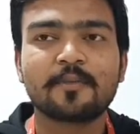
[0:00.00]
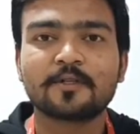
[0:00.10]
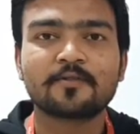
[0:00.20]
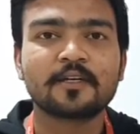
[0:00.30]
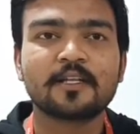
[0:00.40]

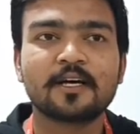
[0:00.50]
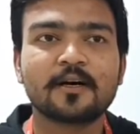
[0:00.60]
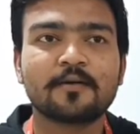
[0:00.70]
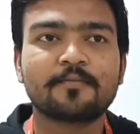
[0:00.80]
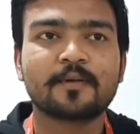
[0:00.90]
pursuing
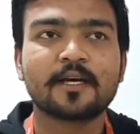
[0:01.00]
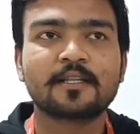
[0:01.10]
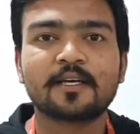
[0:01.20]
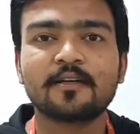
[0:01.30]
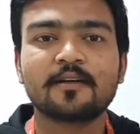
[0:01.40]
the
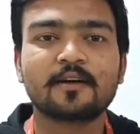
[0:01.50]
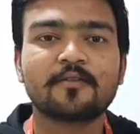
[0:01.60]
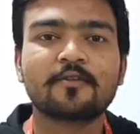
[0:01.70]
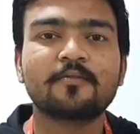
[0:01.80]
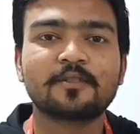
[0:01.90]
Python
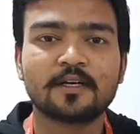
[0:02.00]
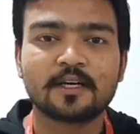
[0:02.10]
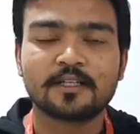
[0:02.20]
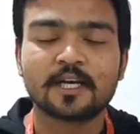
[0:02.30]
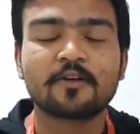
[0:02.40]
from
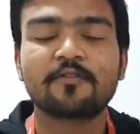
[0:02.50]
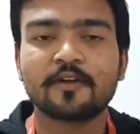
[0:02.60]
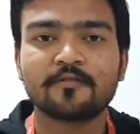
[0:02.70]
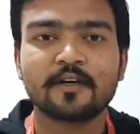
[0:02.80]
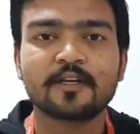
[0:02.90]
Django
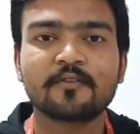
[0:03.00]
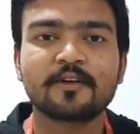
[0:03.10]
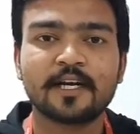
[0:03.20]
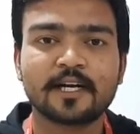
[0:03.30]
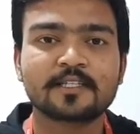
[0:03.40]
framework
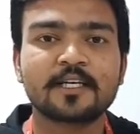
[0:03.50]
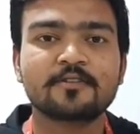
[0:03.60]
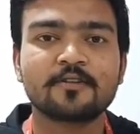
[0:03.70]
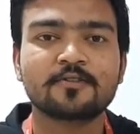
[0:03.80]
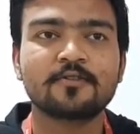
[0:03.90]
with data
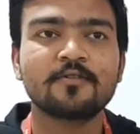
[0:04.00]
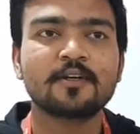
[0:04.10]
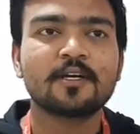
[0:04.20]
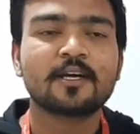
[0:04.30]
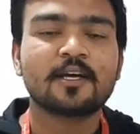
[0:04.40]
science also.
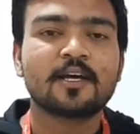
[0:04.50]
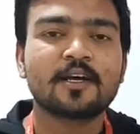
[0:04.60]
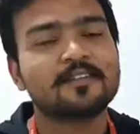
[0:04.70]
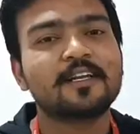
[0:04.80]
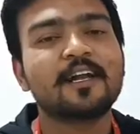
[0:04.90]

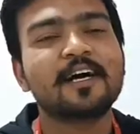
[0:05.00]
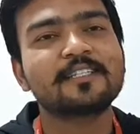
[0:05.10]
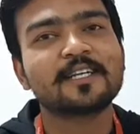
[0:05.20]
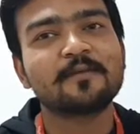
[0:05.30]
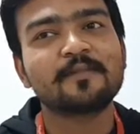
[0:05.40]
So
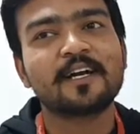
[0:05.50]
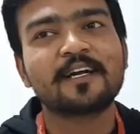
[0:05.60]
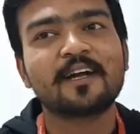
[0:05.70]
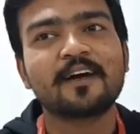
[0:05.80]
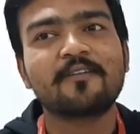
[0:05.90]
last time
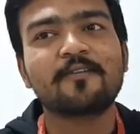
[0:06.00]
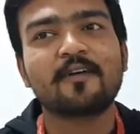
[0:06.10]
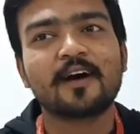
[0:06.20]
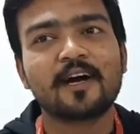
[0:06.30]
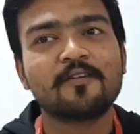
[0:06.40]
that
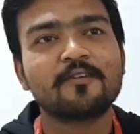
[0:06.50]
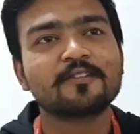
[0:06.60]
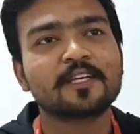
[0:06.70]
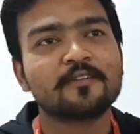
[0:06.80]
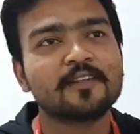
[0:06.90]
I
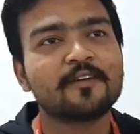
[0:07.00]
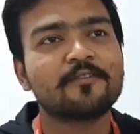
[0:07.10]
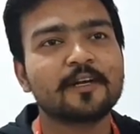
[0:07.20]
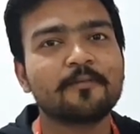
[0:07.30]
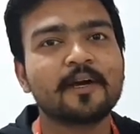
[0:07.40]
was given the
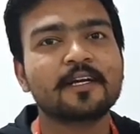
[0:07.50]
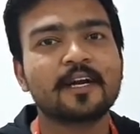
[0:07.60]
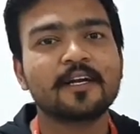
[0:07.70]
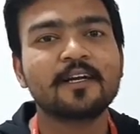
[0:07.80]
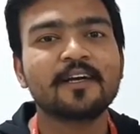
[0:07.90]
feedback
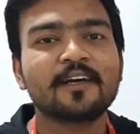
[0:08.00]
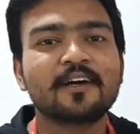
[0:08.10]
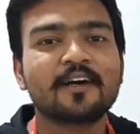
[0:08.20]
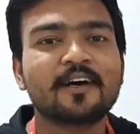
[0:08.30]
that